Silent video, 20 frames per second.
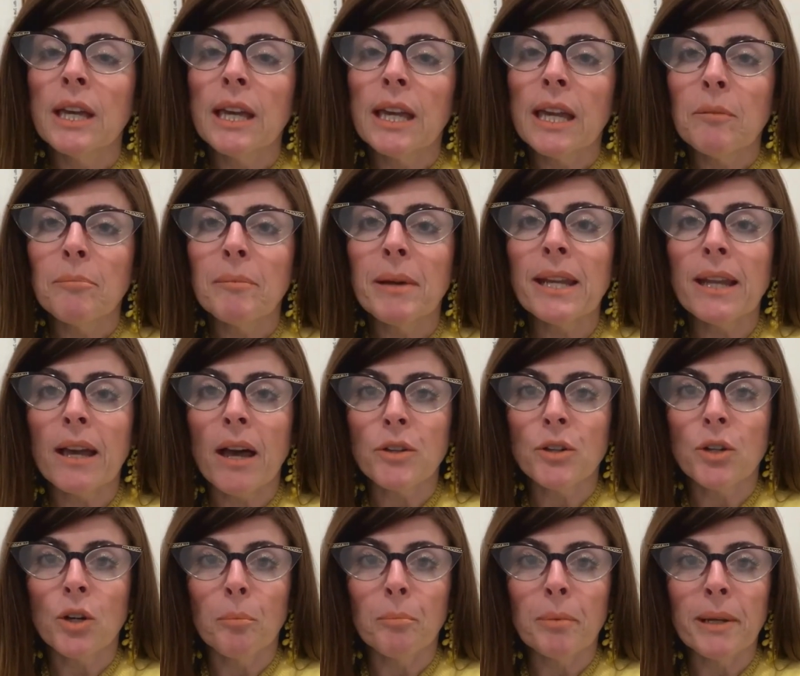in many other
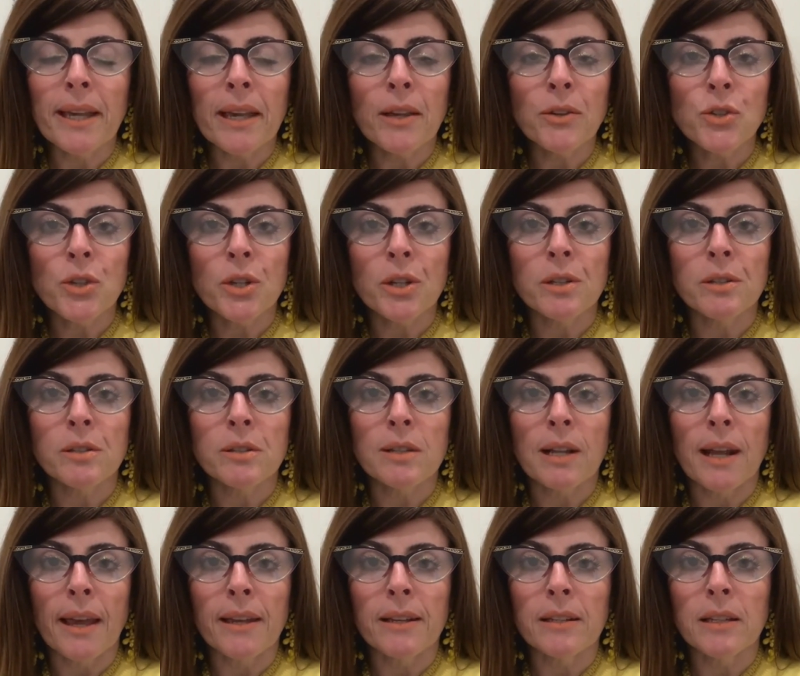complications
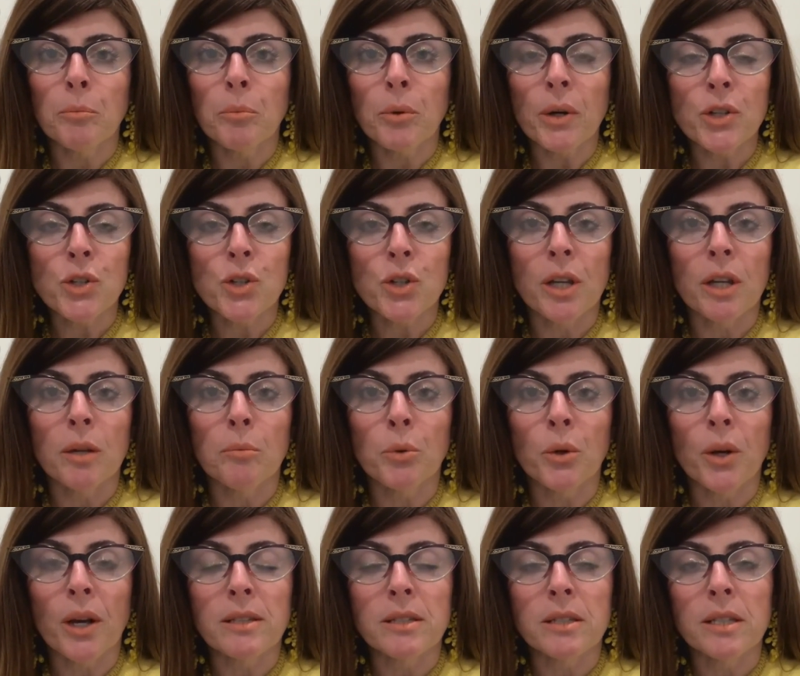like depression,
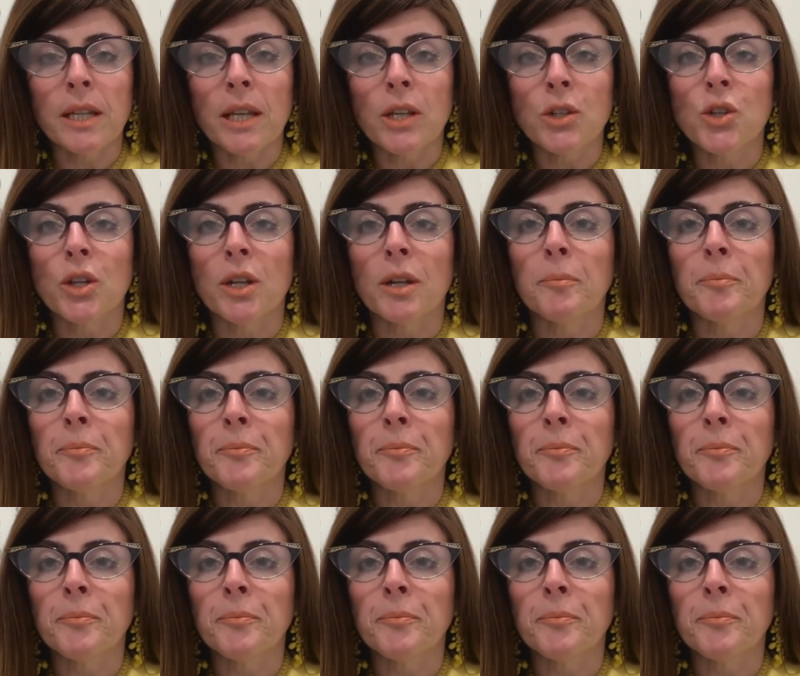procrastination.